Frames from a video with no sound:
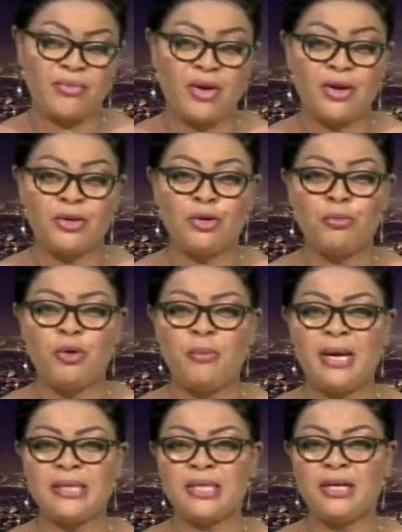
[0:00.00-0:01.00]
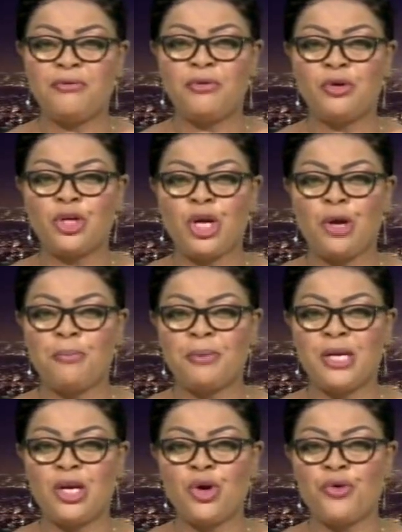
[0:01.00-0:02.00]
The mobile telephone
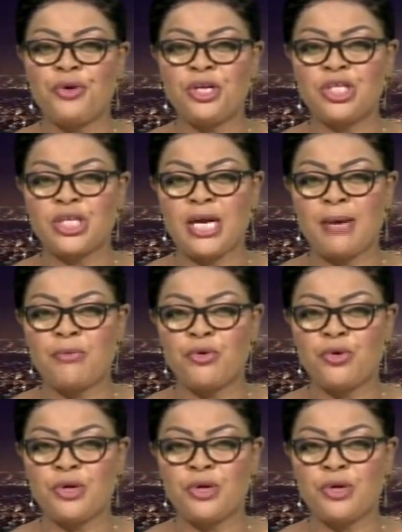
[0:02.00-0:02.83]
company Orange Cameroon